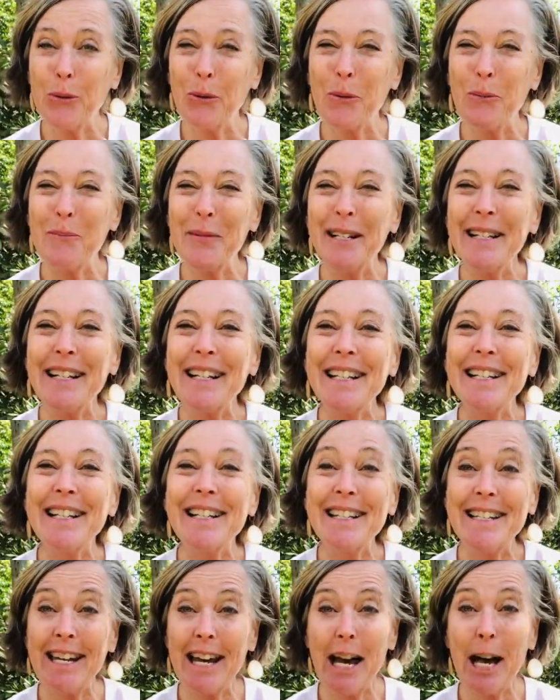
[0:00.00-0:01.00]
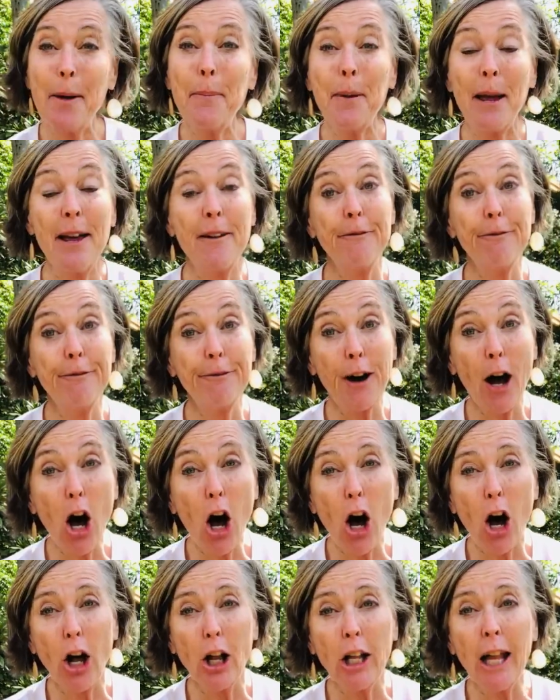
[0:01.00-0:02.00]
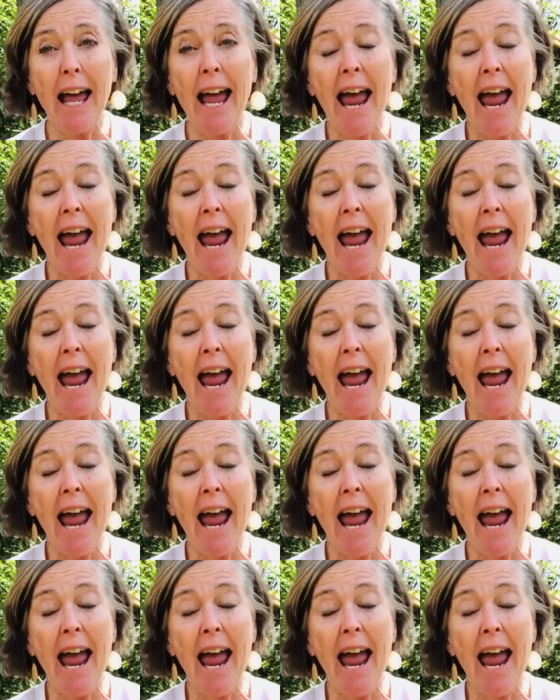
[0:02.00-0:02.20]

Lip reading: will miss his step and fall.